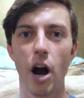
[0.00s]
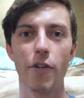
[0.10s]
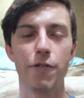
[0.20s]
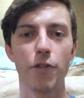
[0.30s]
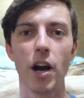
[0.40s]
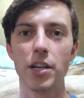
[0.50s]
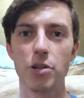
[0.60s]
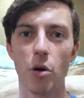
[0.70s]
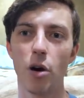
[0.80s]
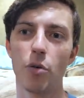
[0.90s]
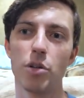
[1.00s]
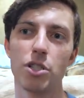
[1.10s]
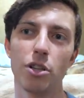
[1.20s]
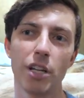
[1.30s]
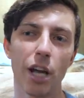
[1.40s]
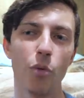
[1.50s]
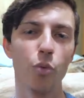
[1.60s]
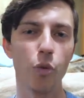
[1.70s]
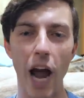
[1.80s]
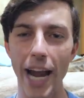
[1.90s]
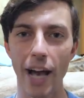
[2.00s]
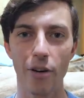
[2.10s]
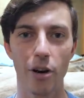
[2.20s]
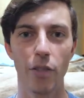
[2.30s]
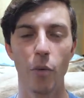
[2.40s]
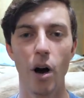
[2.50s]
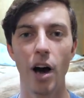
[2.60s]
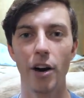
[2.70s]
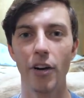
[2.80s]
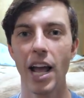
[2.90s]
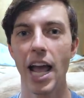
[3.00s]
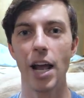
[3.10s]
Our front door was looking right out on the water,